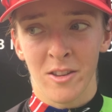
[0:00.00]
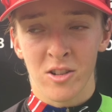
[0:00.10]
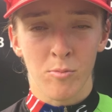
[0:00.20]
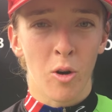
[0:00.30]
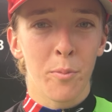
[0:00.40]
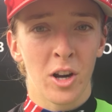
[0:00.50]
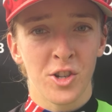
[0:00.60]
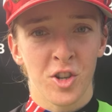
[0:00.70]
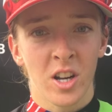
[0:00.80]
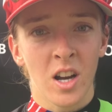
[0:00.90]
there's more
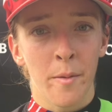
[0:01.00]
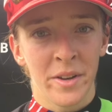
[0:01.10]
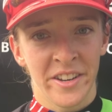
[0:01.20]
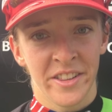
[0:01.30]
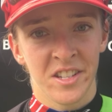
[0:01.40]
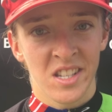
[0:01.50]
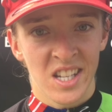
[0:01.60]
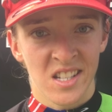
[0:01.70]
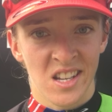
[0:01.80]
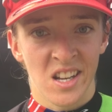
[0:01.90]
pressure to come into the
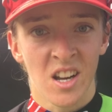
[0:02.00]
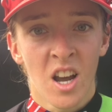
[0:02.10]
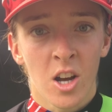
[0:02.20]
season